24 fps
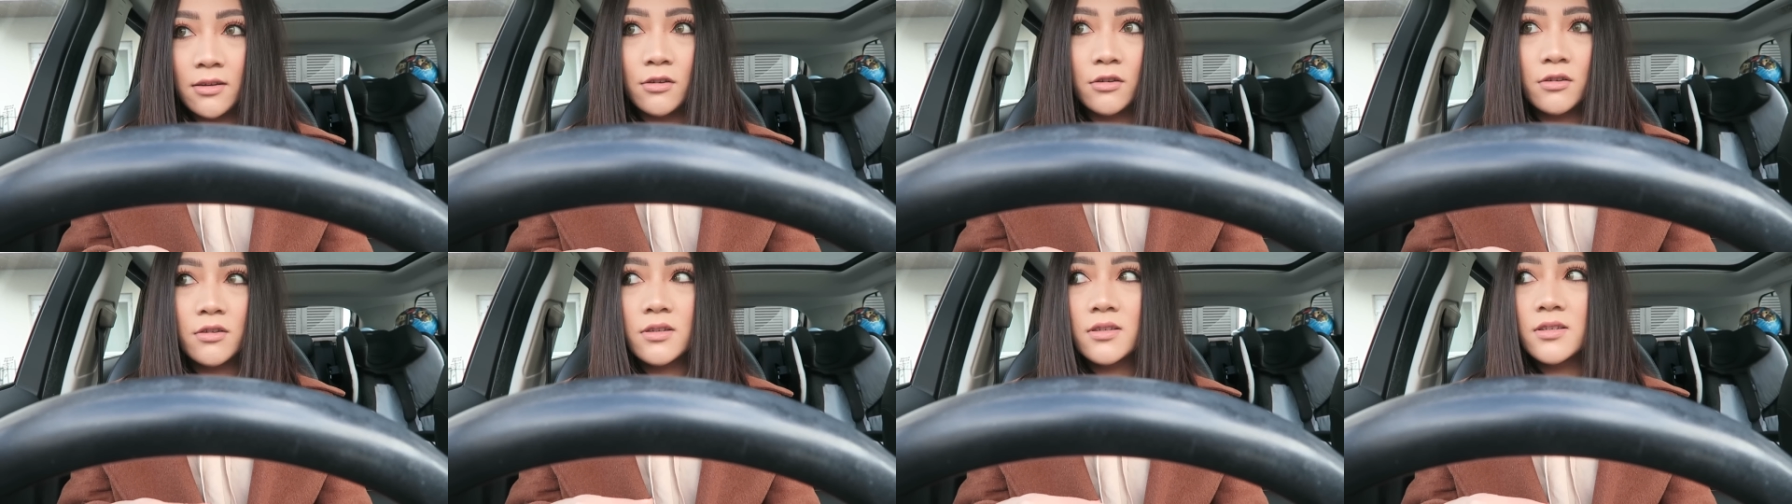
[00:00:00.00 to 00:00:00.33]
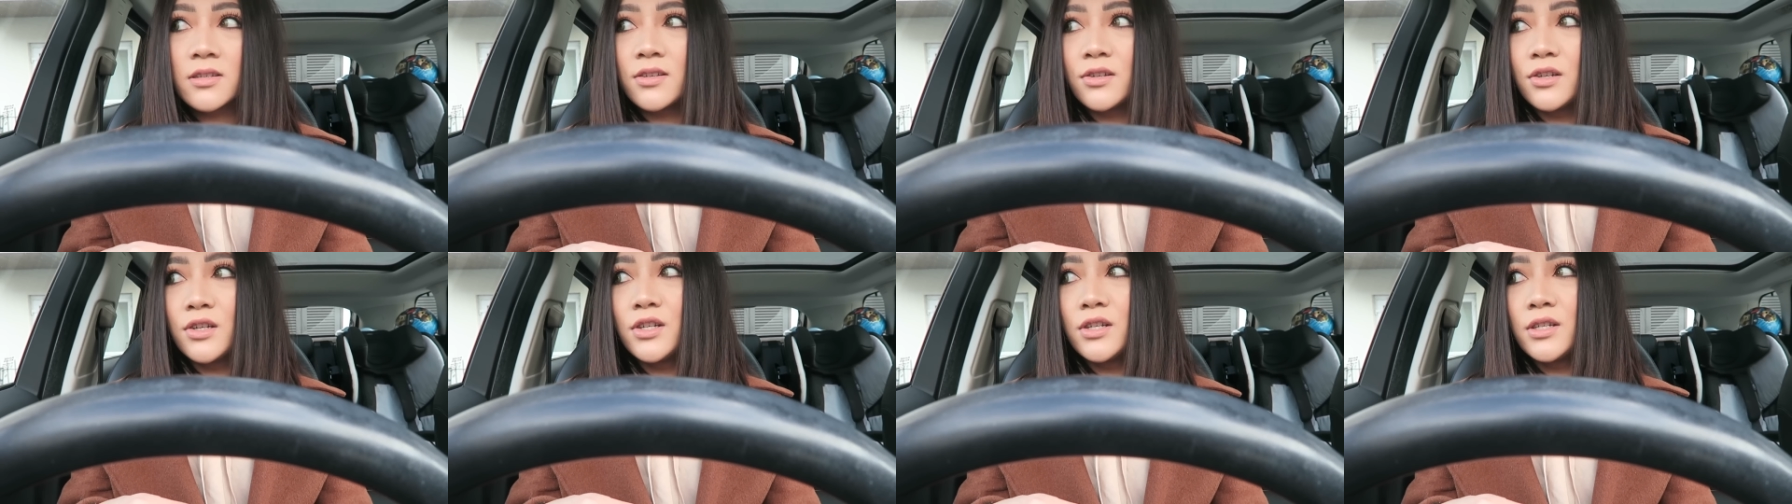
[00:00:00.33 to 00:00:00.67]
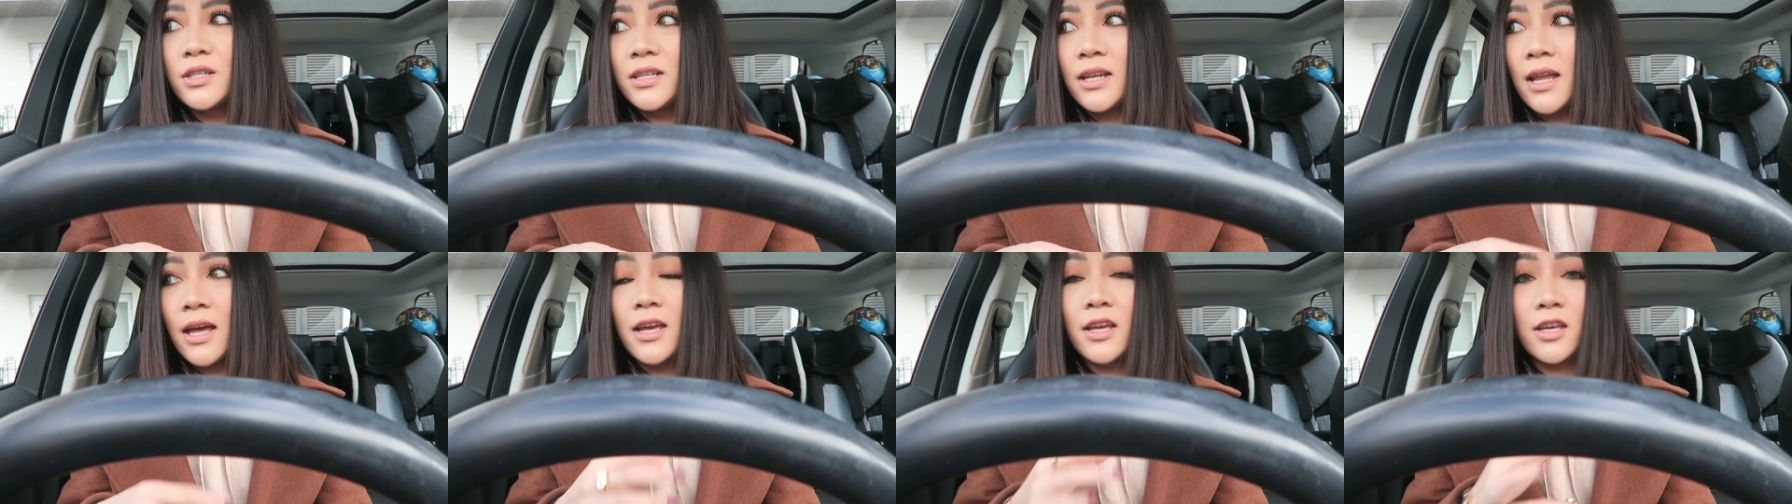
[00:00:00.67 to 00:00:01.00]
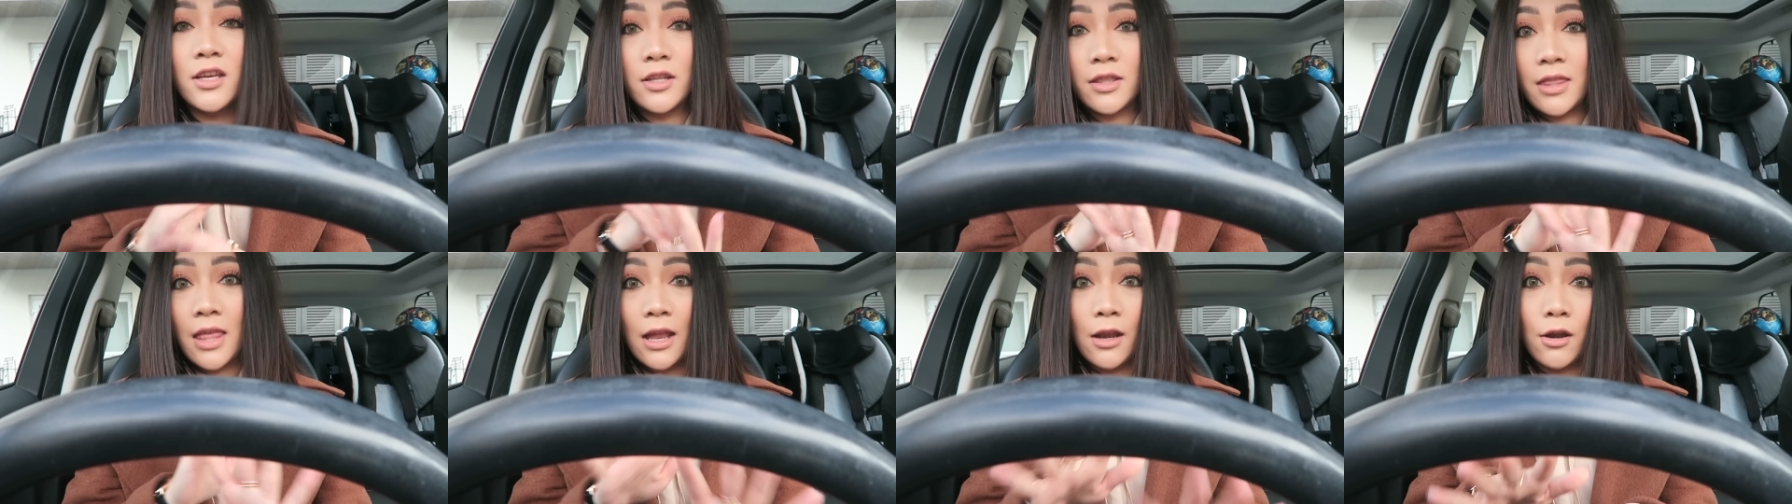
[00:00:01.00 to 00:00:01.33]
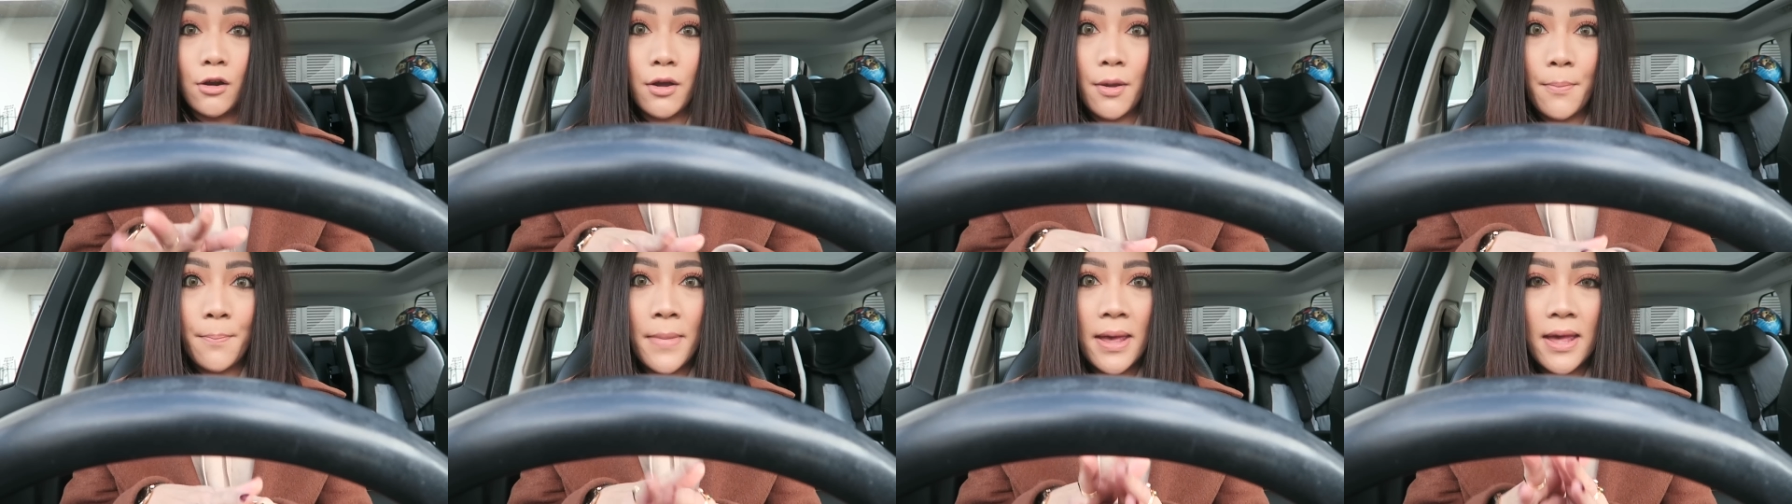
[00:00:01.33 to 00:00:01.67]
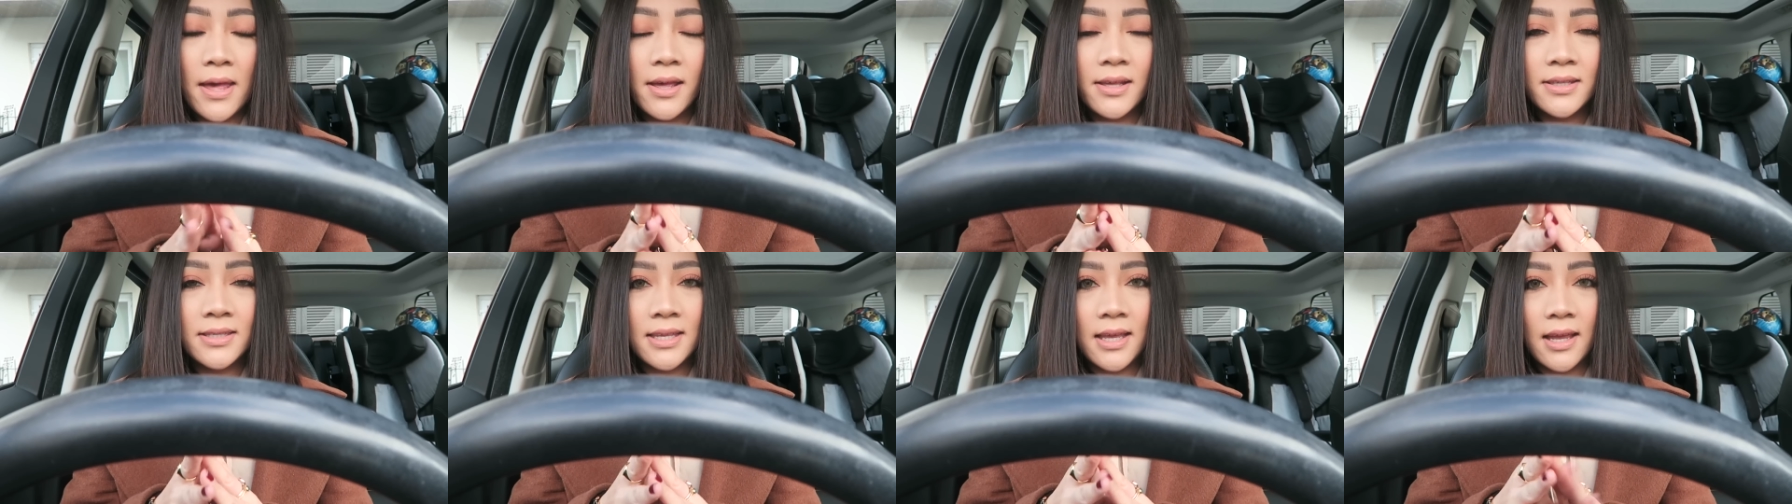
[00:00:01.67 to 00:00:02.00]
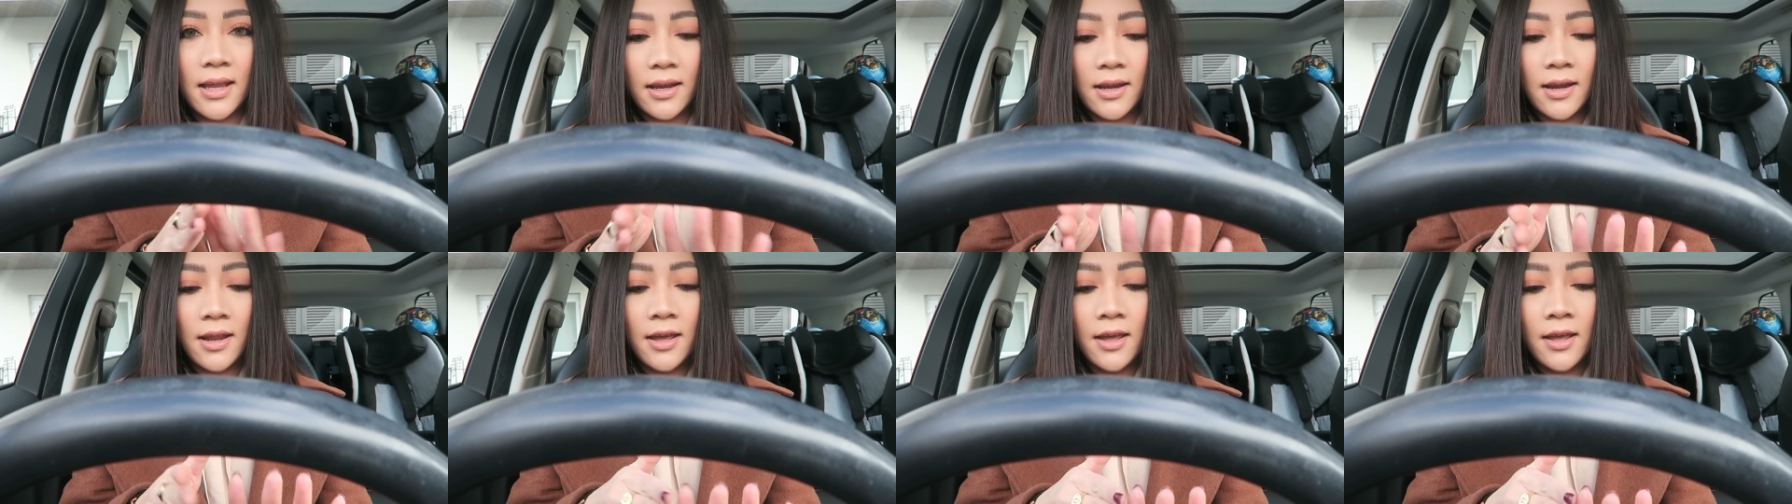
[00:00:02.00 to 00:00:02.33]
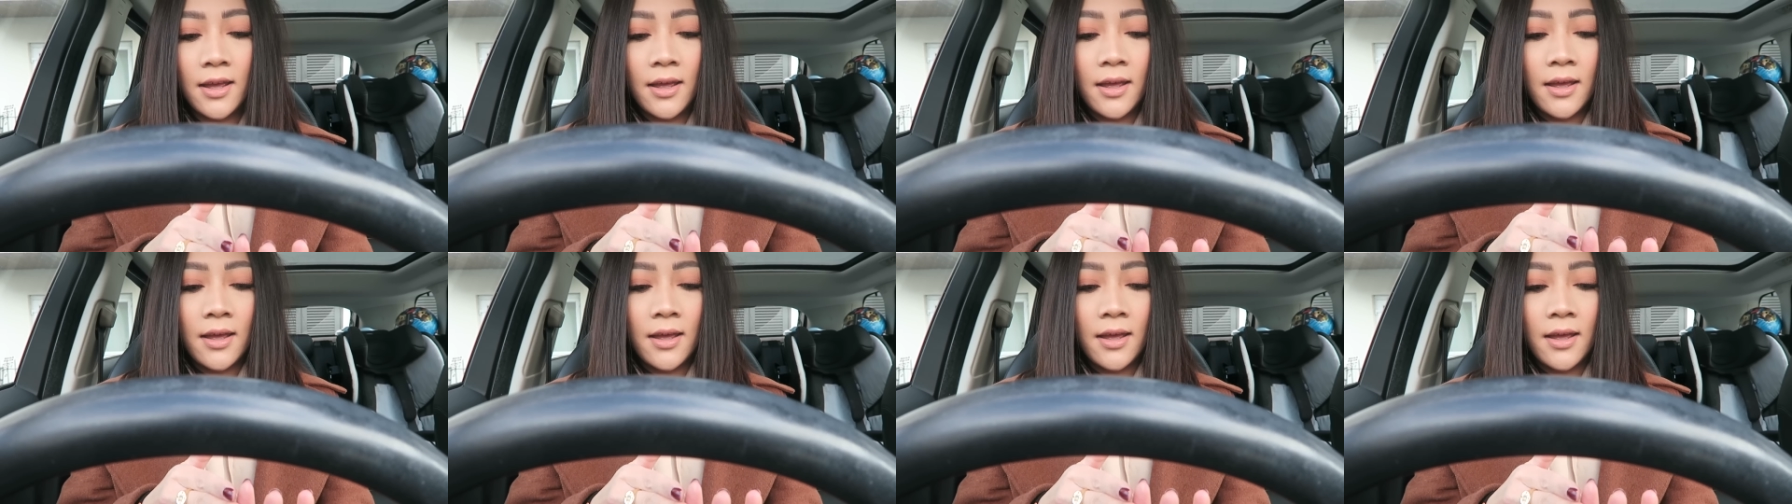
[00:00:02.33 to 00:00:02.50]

look like they look amazing